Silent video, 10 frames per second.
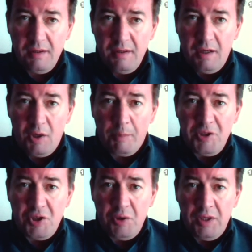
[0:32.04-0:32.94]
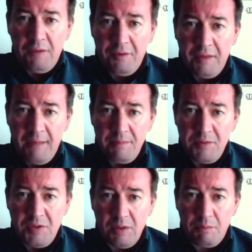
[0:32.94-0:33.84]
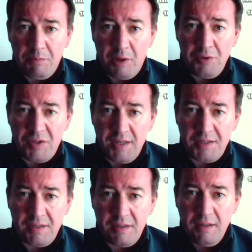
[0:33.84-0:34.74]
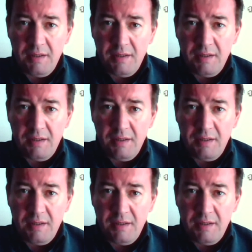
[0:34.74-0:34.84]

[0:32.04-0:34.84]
an opportunity for them to process